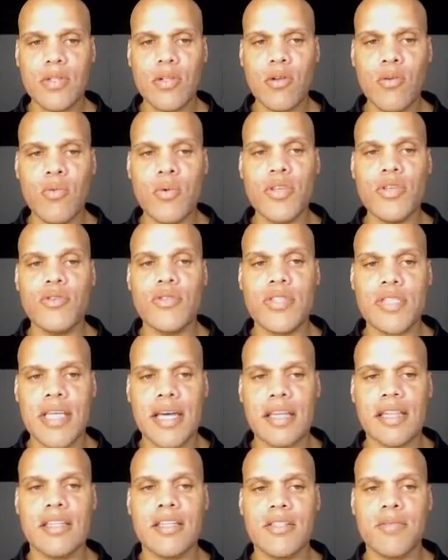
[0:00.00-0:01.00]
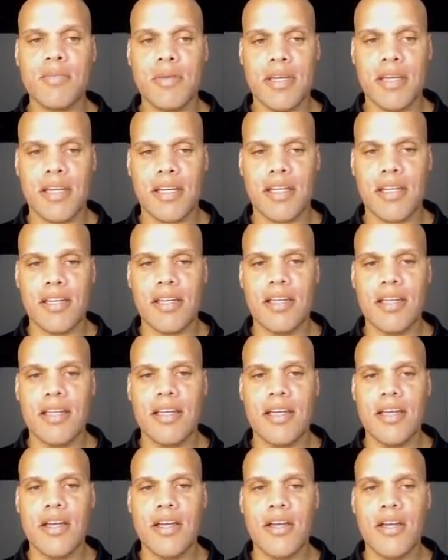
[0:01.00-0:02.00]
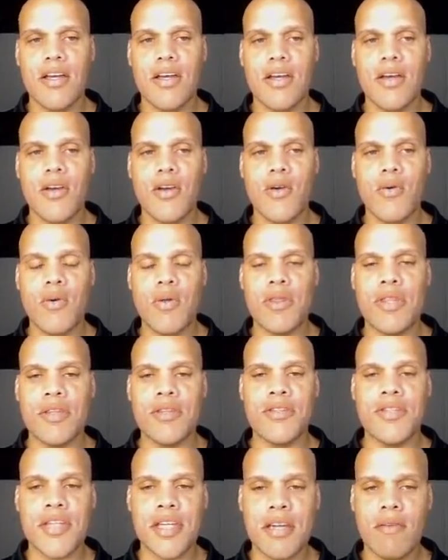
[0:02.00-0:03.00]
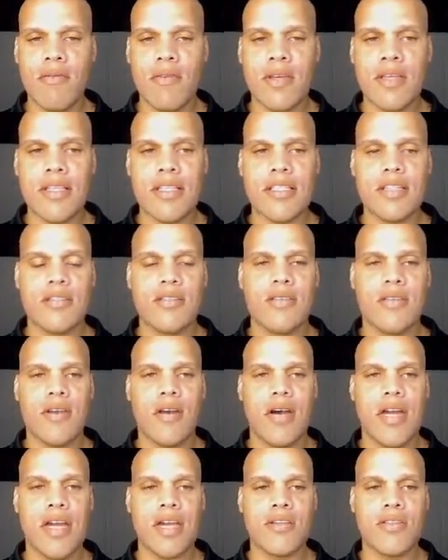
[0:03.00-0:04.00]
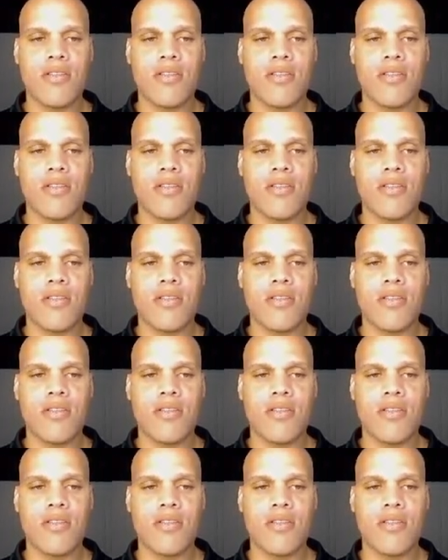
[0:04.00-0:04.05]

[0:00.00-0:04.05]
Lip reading: when you set this pick, the defense is